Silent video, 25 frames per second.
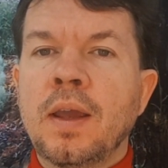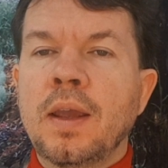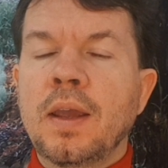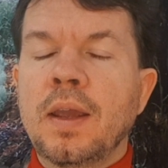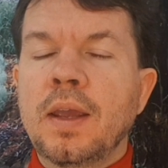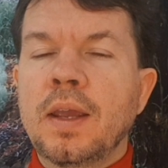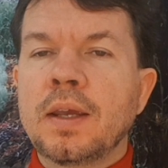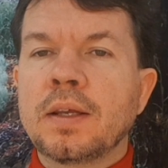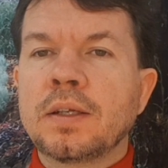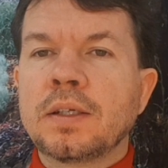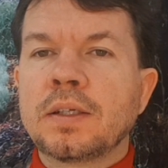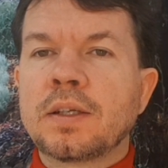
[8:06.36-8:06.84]

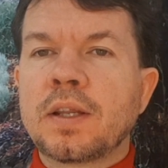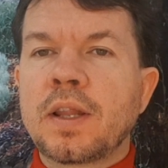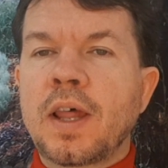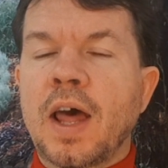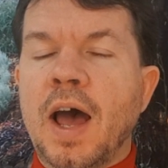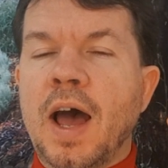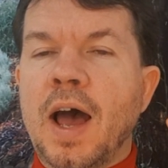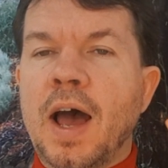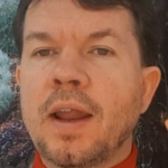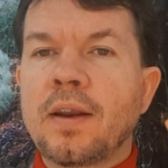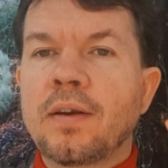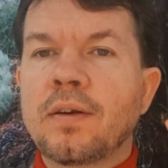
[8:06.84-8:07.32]
is
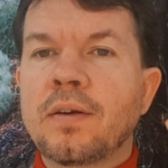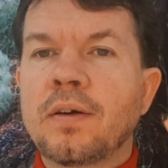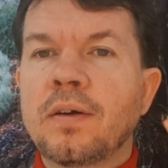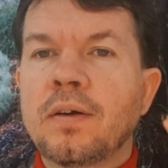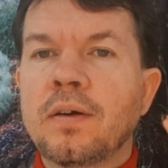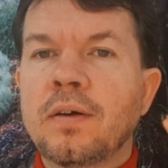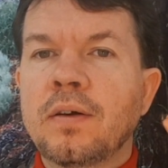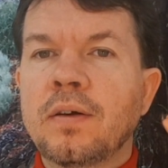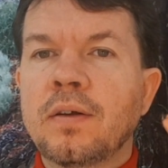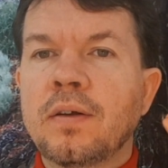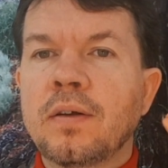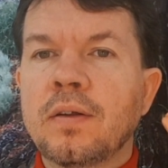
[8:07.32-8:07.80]
that
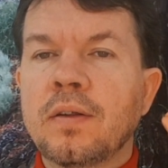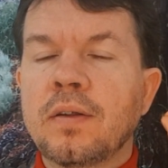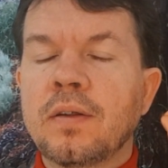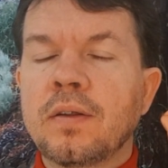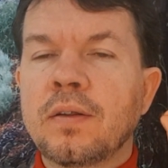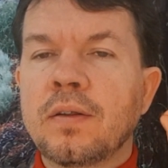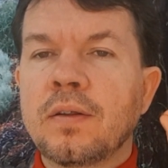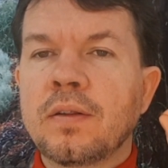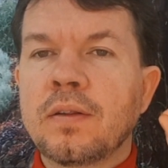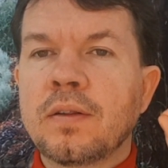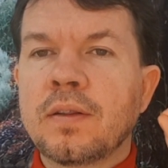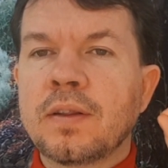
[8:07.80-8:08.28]

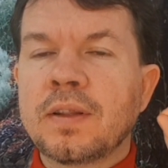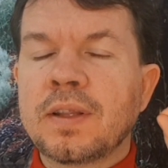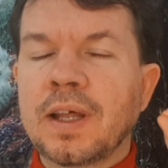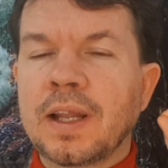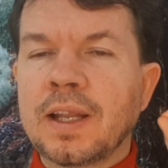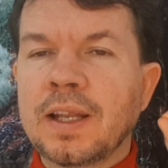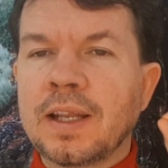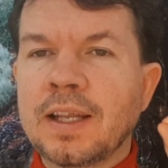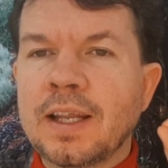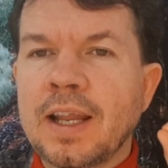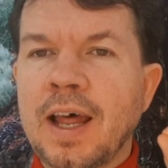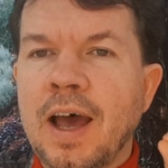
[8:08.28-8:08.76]
the
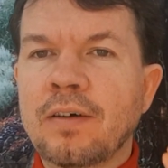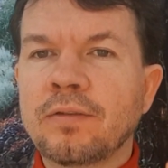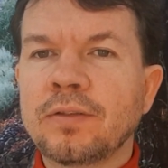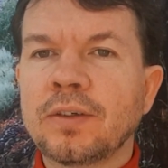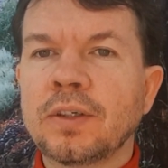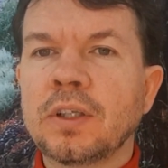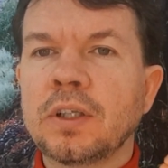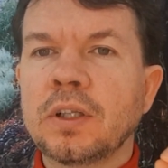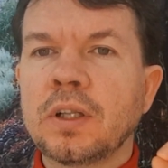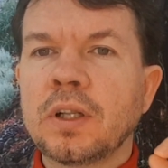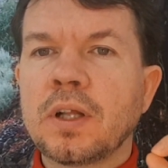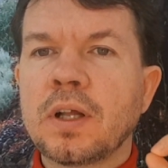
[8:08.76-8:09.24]

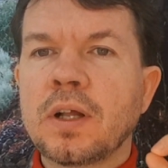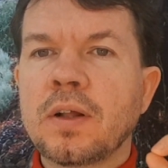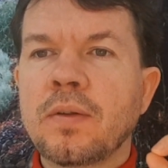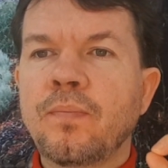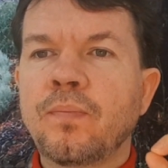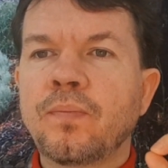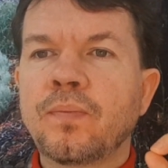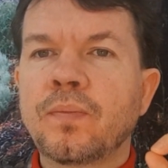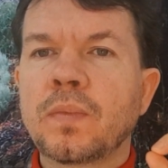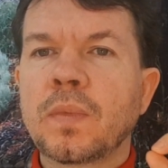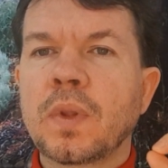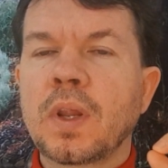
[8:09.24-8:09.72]
level
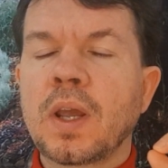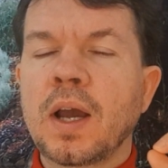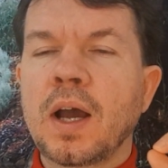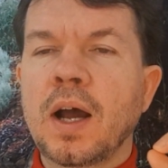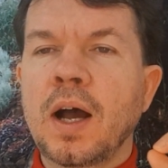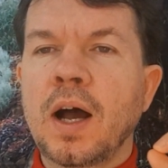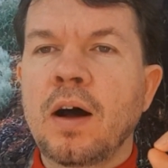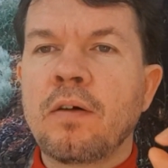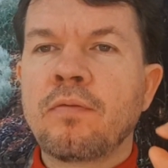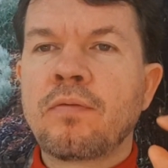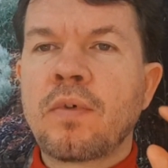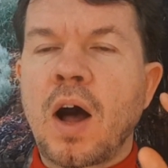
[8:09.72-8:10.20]

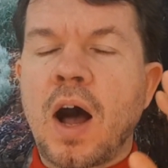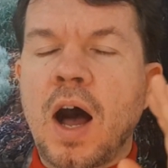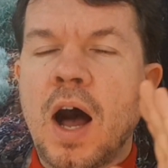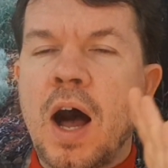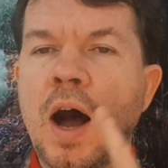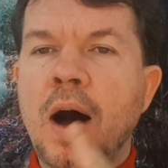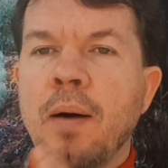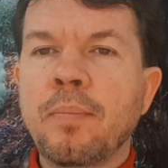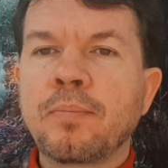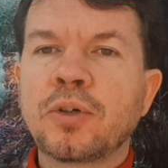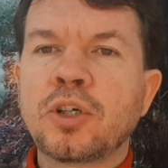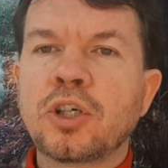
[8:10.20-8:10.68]
of
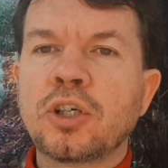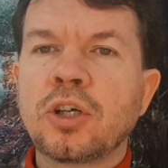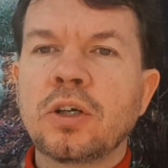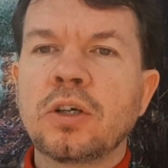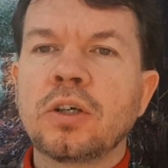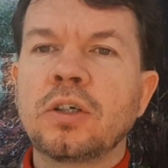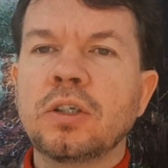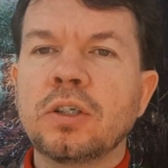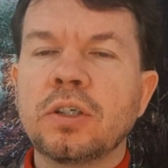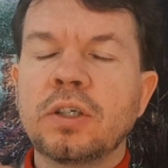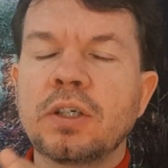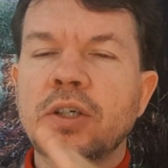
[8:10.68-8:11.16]

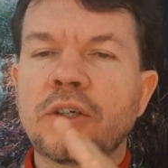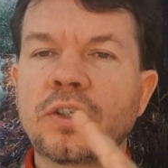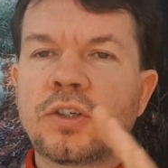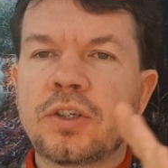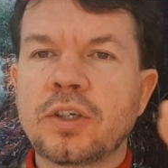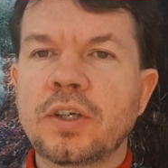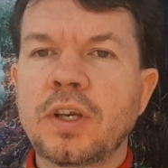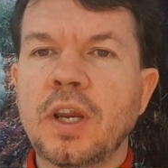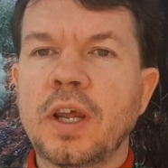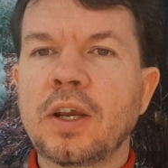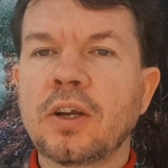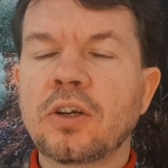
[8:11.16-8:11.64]
optional
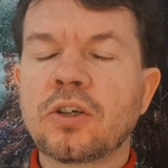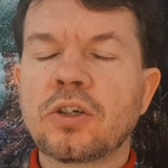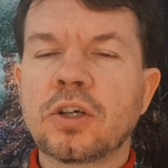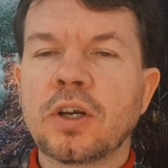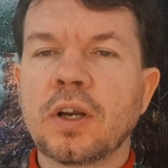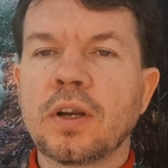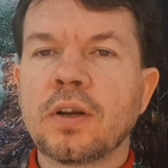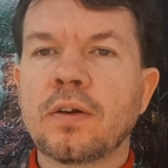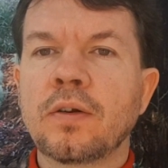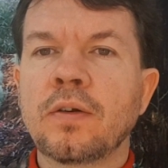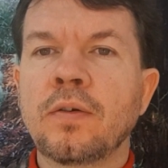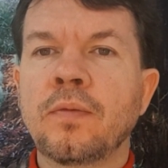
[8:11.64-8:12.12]

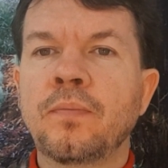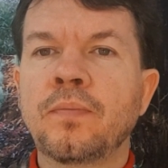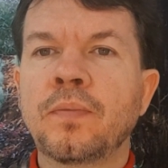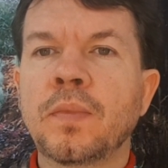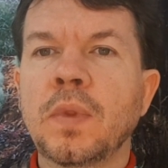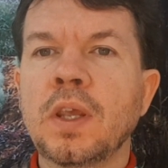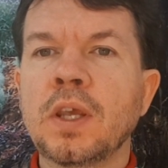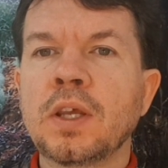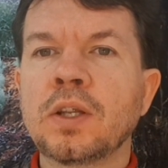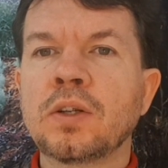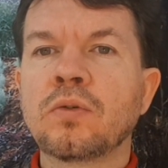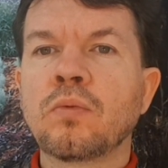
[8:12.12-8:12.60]
distinction
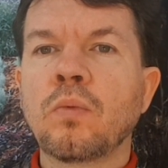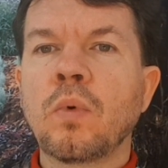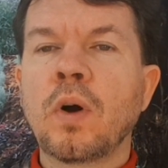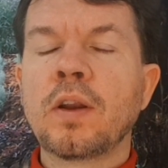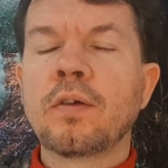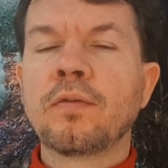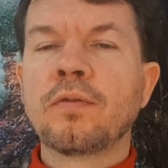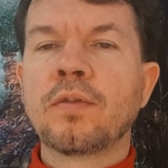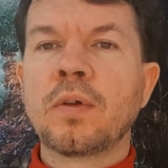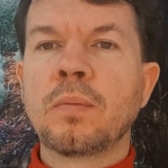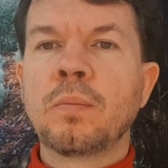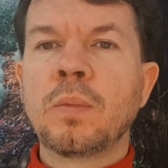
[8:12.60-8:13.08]
is one
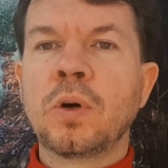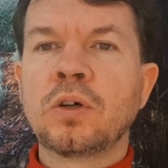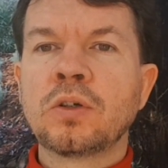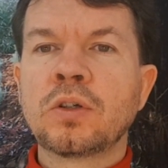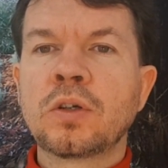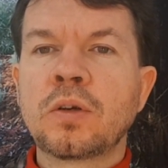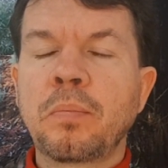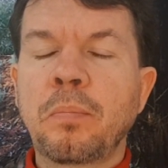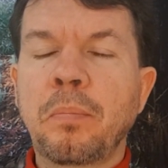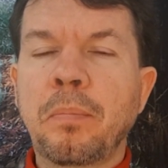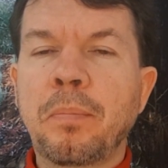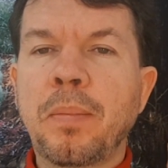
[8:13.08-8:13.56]
of the
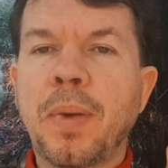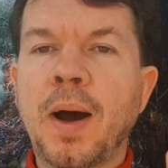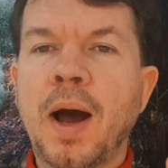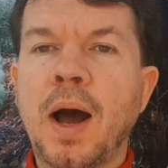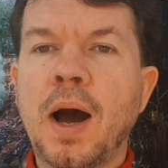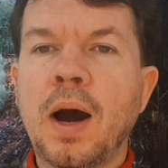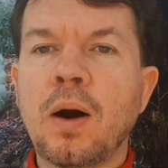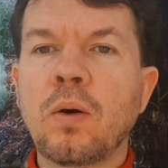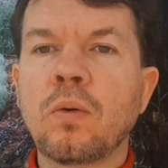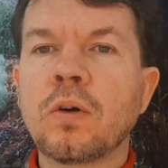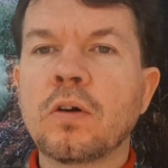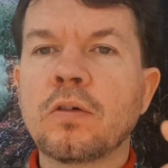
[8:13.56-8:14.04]
most
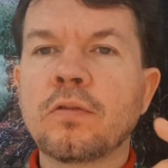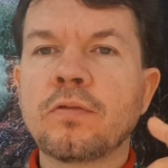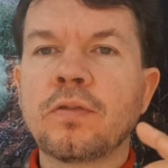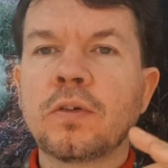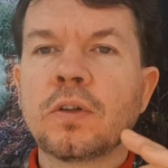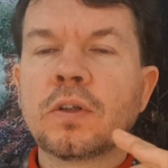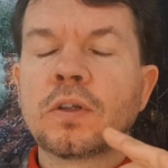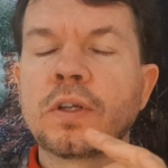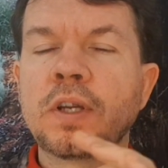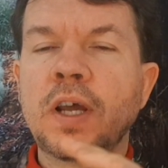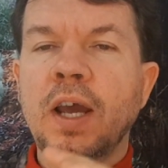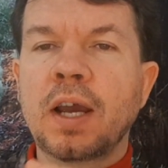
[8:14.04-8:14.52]

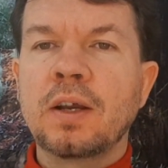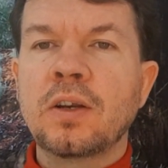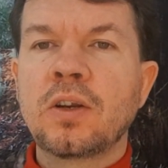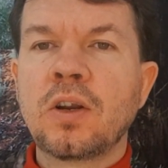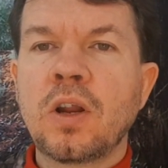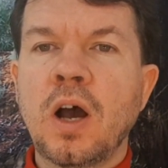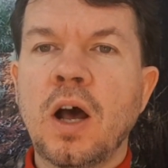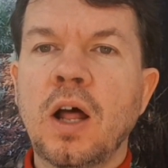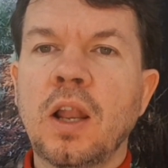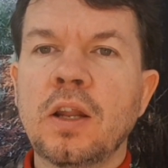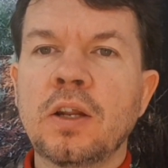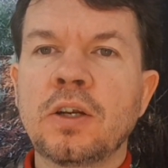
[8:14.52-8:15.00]
powerful
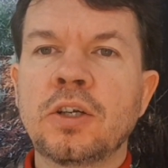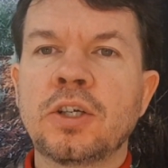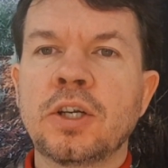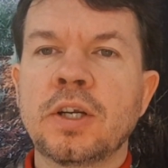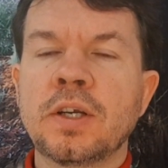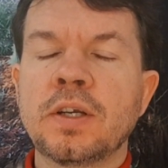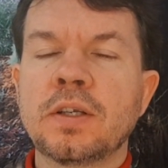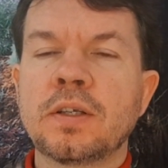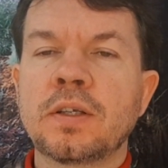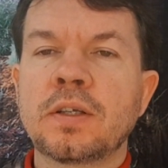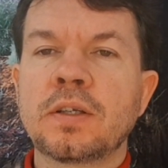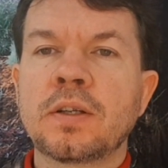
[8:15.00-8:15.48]

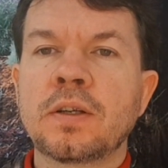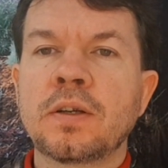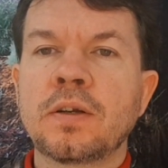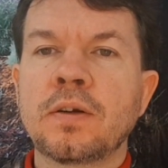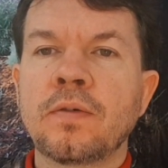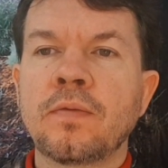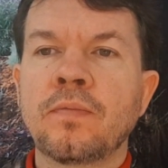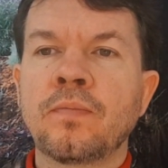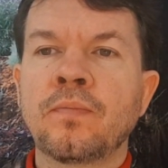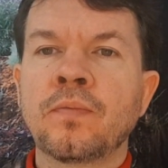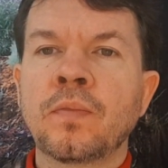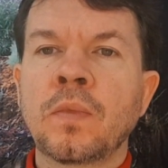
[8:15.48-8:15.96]
technologies
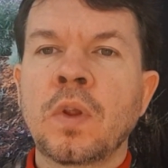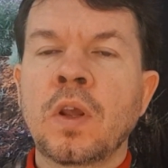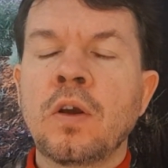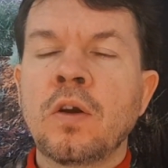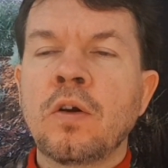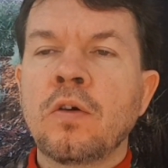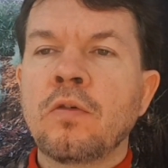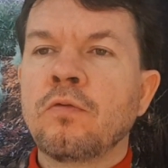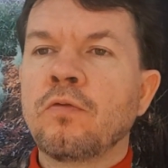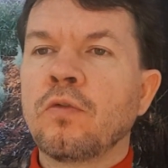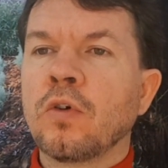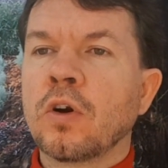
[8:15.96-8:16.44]

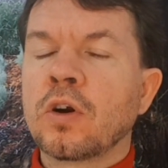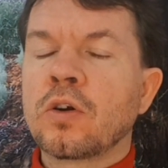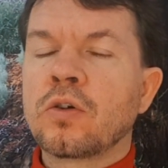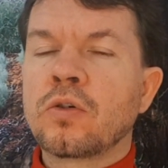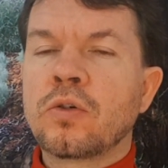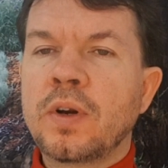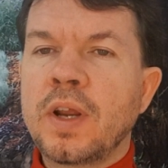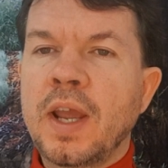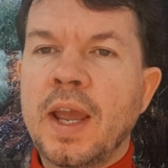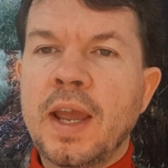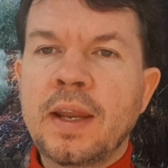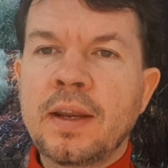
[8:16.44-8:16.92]
for
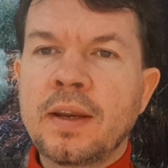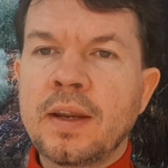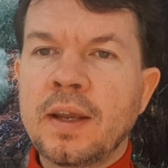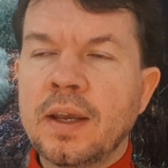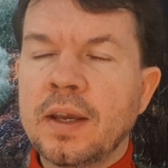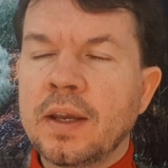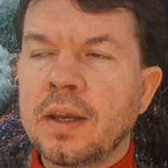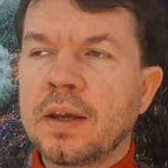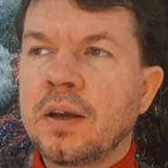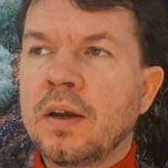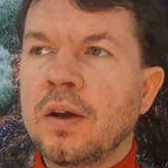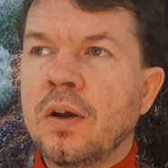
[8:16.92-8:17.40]

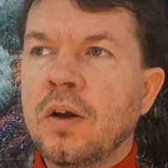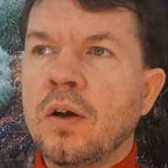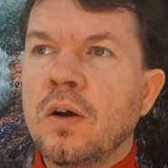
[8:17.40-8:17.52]
creating,